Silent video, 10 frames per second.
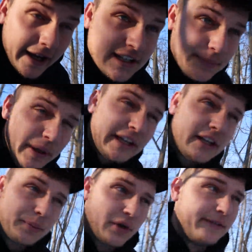I explained
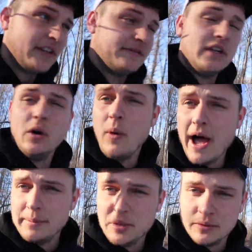in a previous video
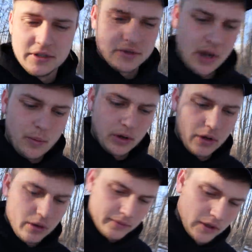why I'm doing this, so I won't
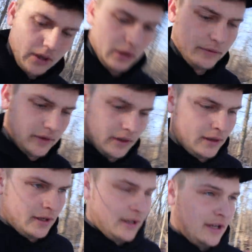go over it all over
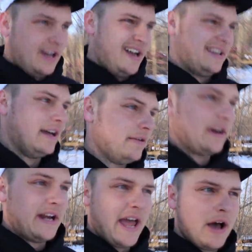again
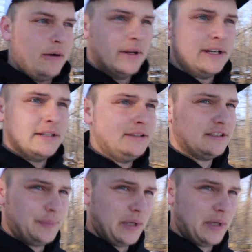right now, just